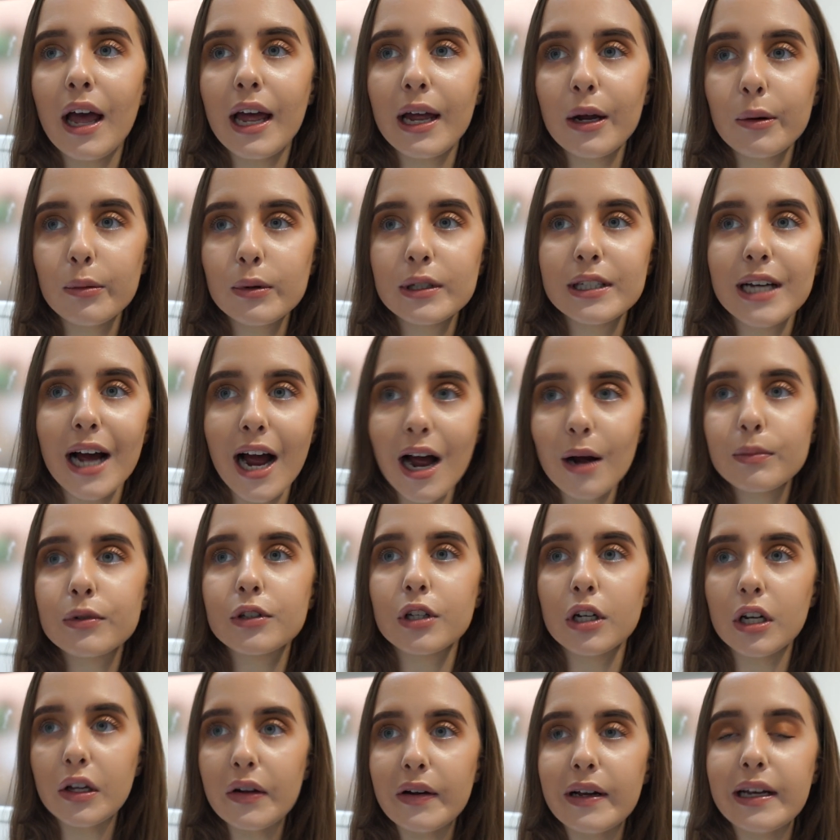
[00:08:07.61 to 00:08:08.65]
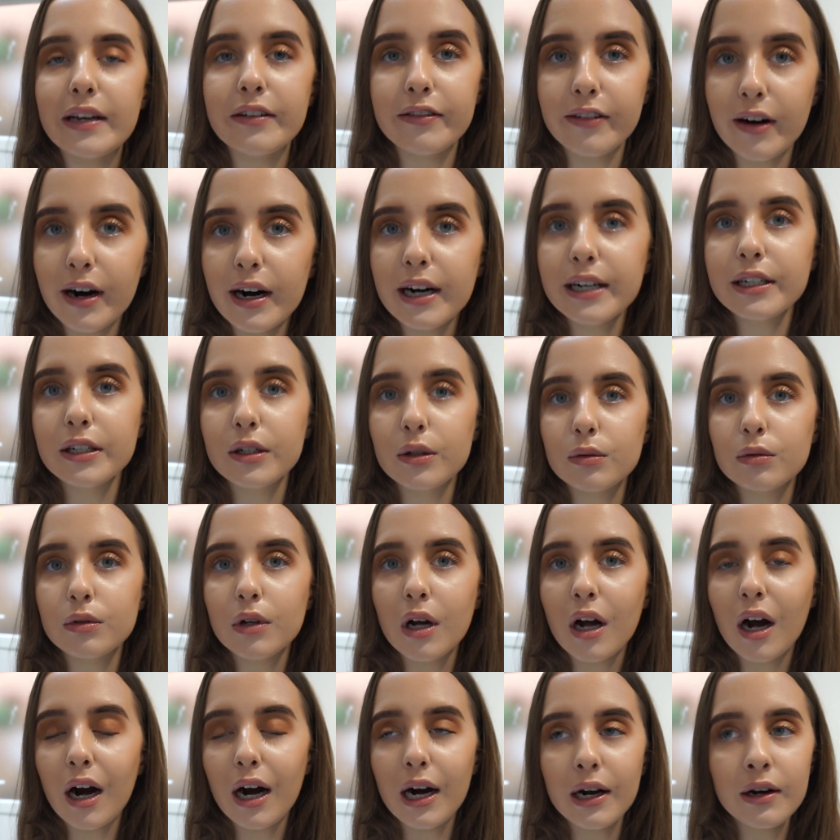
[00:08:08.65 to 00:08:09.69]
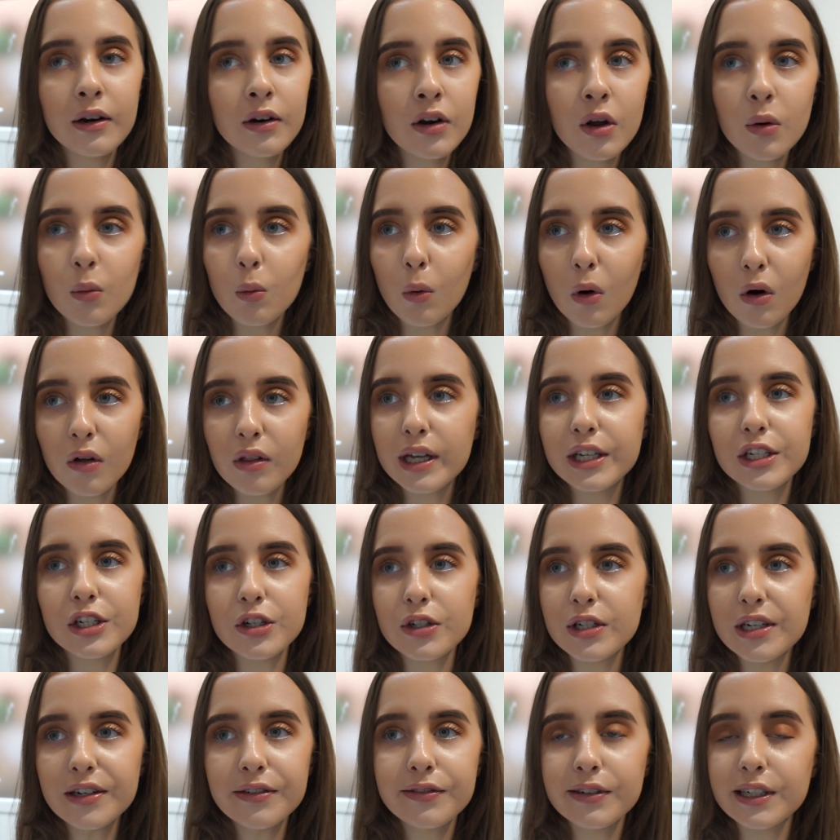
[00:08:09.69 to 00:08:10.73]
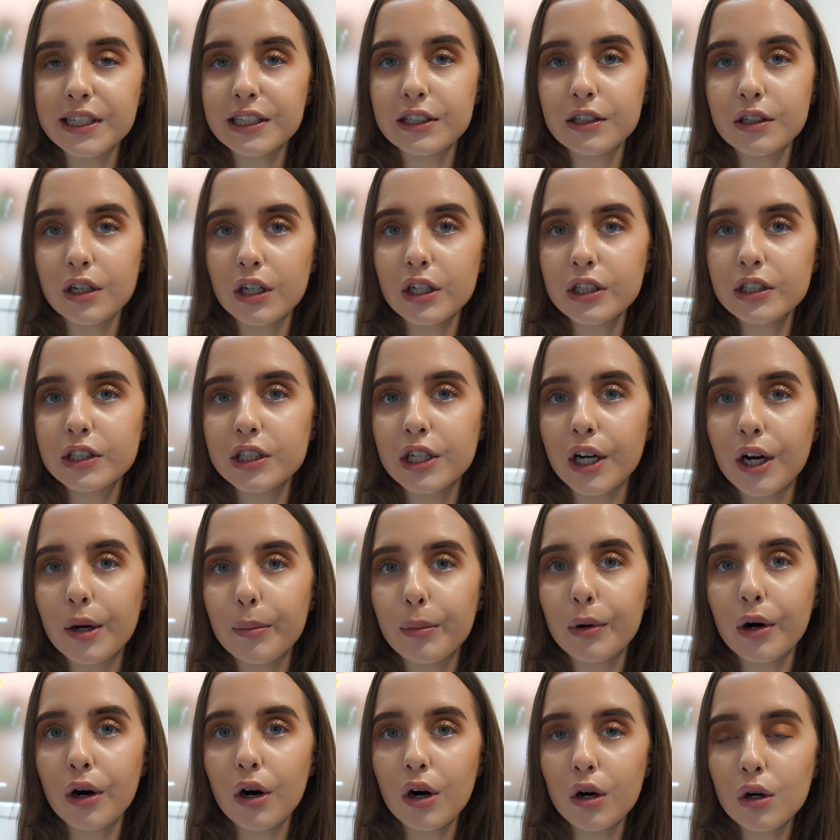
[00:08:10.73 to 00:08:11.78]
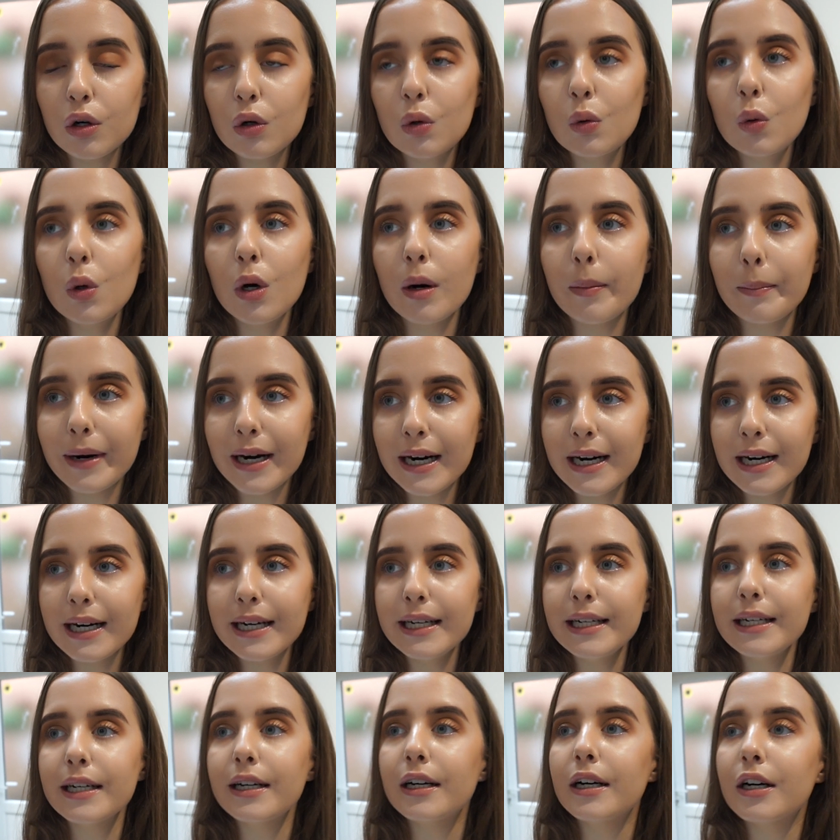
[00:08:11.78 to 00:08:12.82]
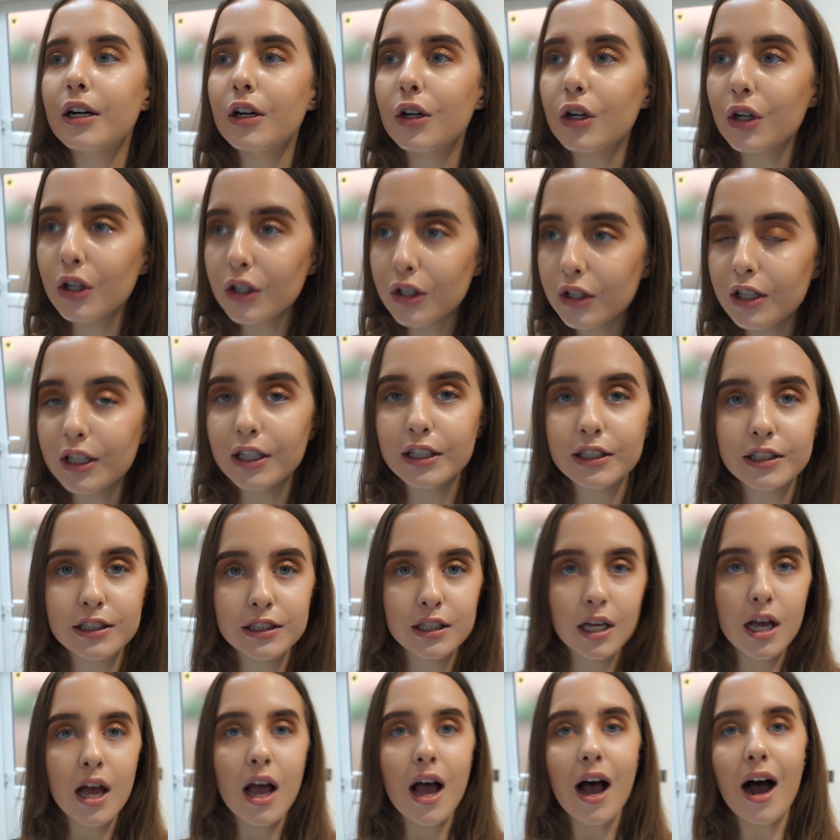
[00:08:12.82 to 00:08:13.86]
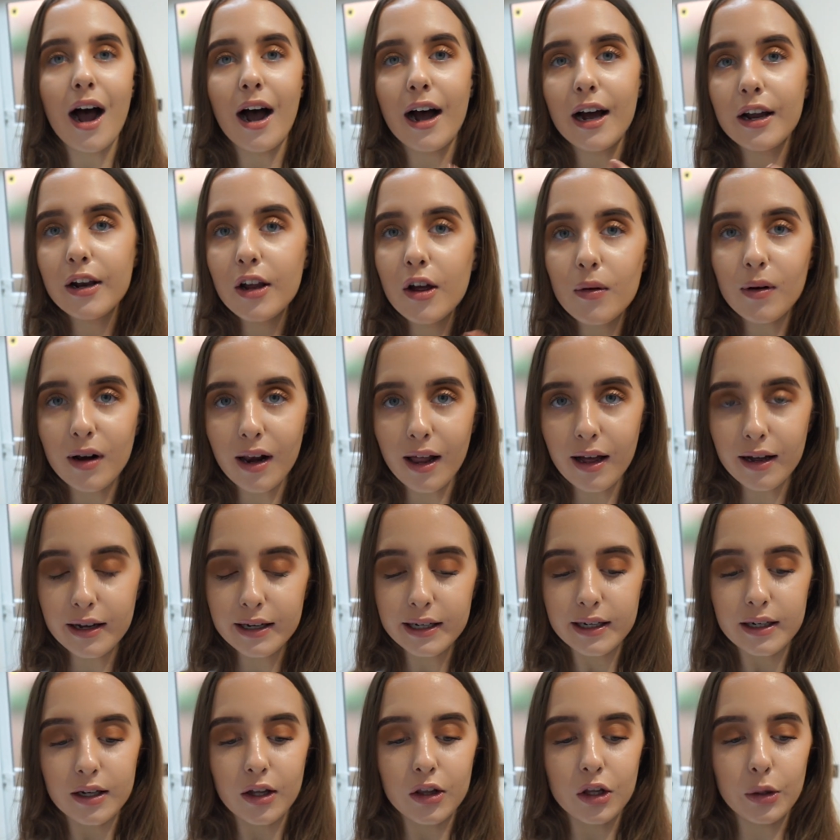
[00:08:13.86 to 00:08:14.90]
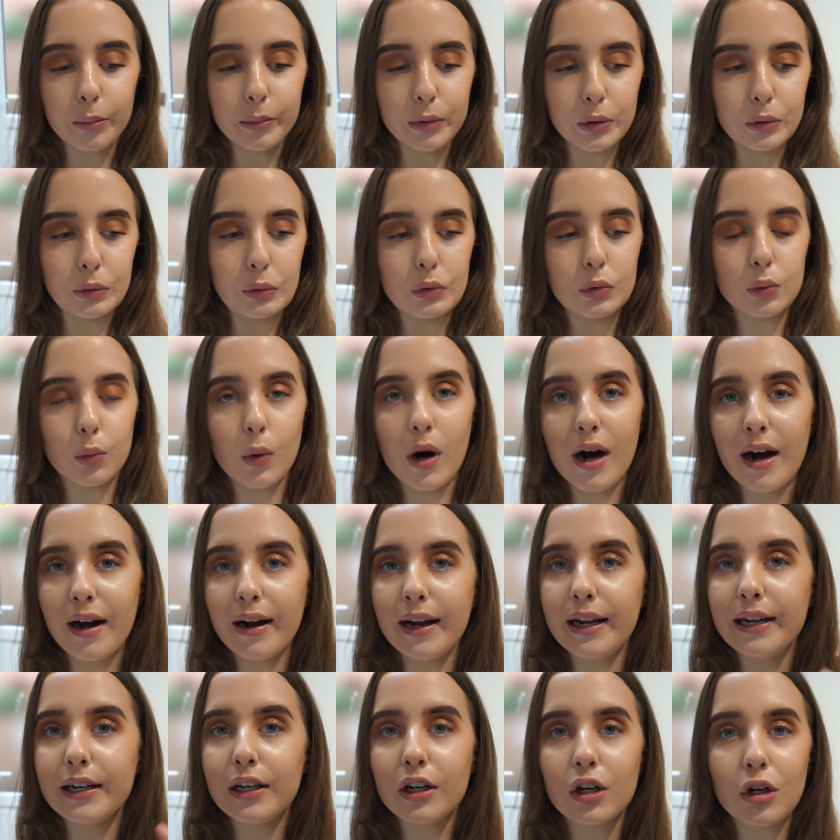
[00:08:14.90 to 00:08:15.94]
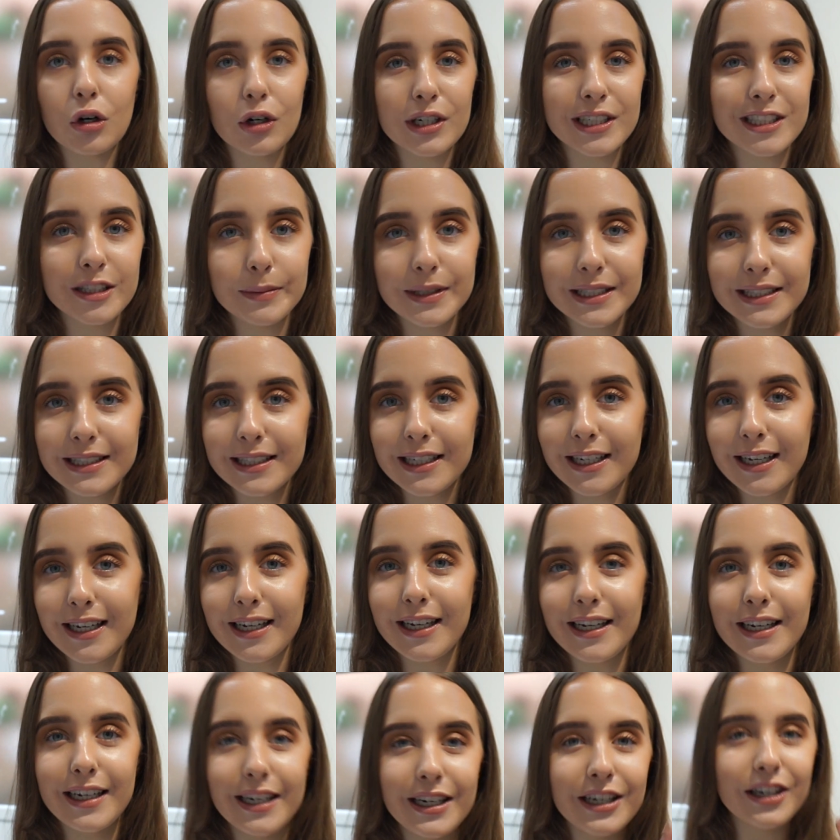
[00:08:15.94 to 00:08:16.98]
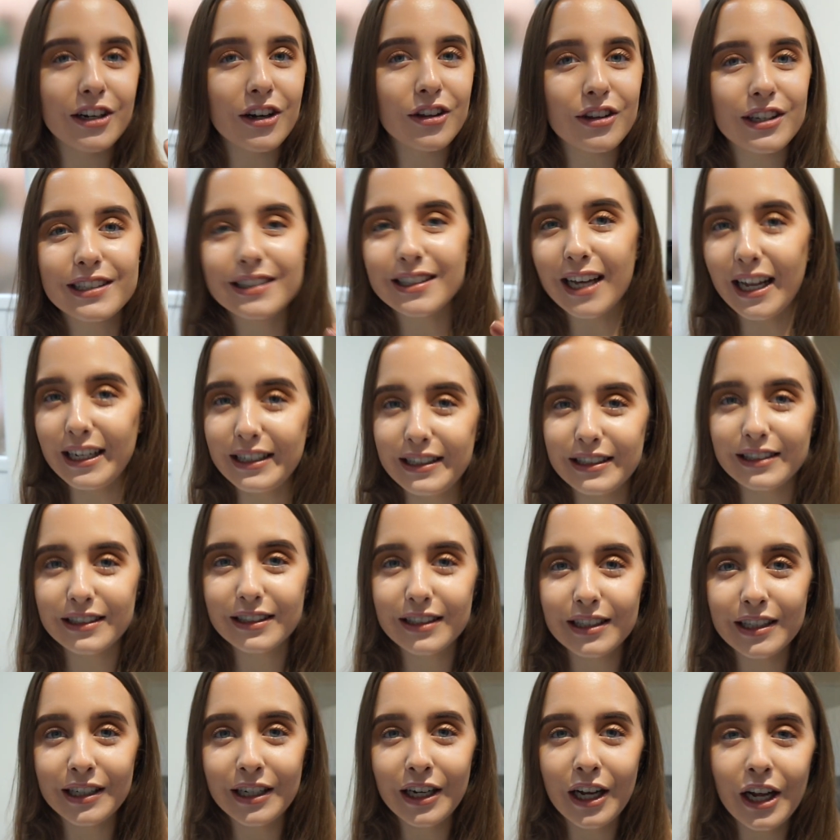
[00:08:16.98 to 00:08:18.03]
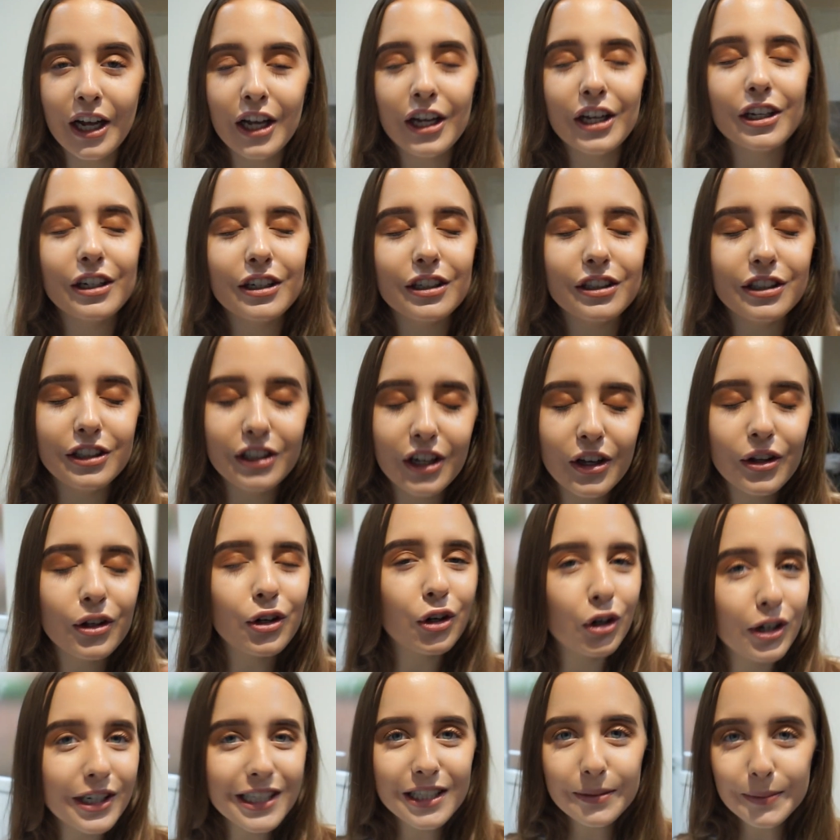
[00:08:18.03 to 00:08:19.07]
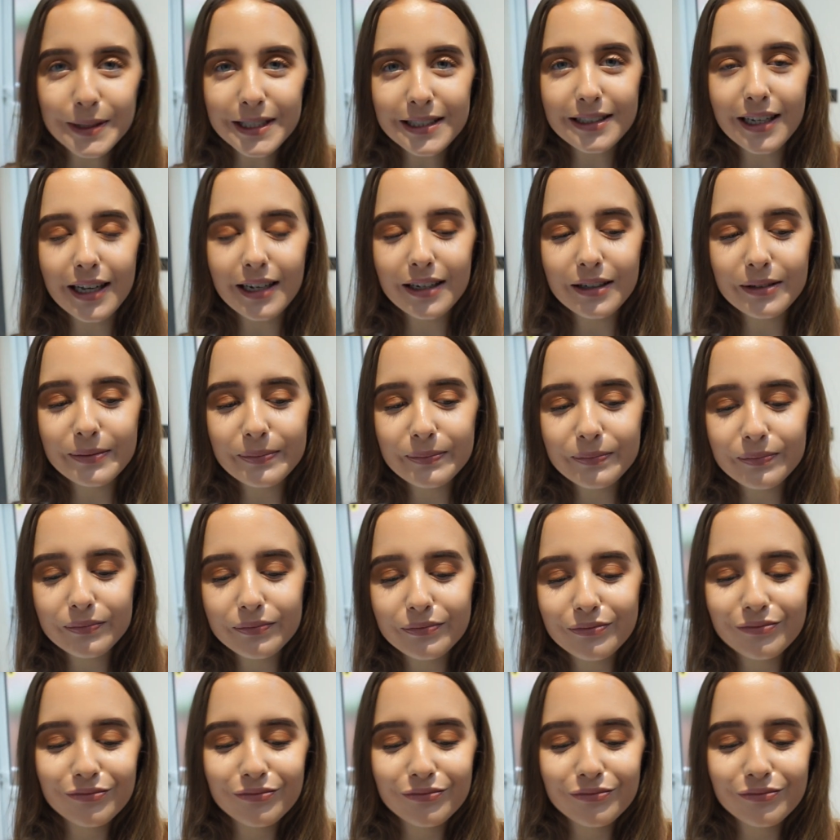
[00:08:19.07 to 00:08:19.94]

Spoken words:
It was absolutely vile. I don't know what they do differently to Costa, but oh my goodness. I don't like the mulled wine, Christmassy, you know the scent? You know the Christmas scent?